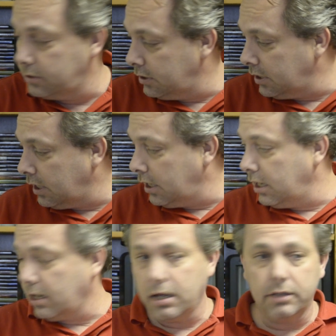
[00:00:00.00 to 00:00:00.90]

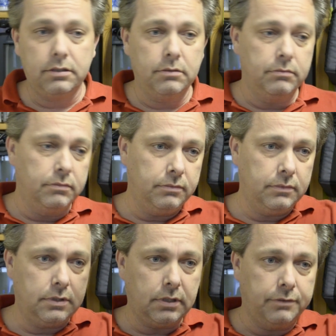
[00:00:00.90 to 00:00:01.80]
today. I got some
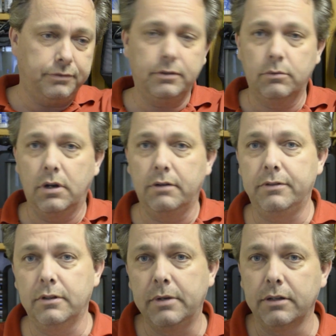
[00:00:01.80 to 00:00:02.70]
stuff to
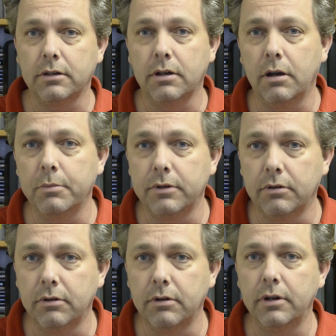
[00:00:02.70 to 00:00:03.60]
waffle about the
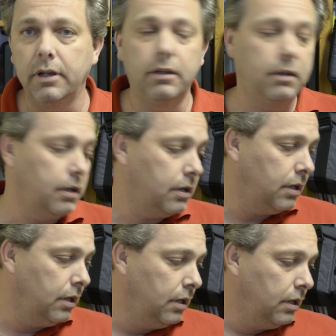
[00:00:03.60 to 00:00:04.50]
Commodore, and
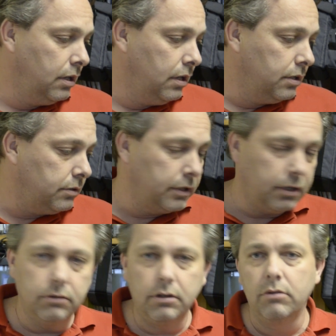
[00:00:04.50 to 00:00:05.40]
so I
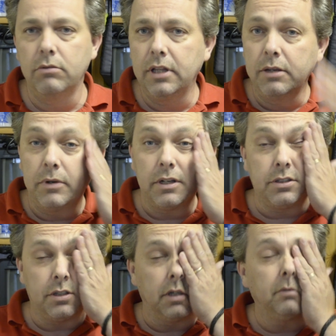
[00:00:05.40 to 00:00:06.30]
don't know really where to
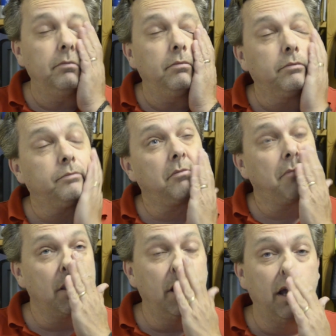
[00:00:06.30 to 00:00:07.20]
start.
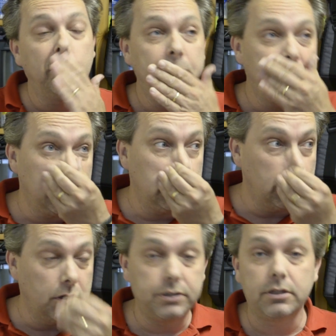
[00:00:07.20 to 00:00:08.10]
So
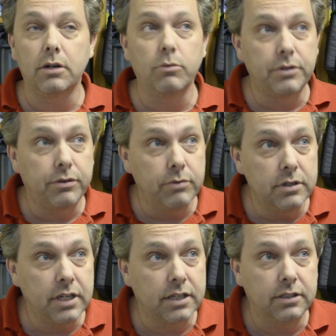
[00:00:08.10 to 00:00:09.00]
I'll start with the
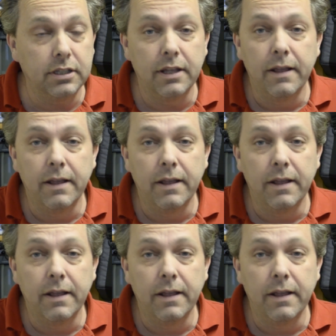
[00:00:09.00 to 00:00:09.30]
360.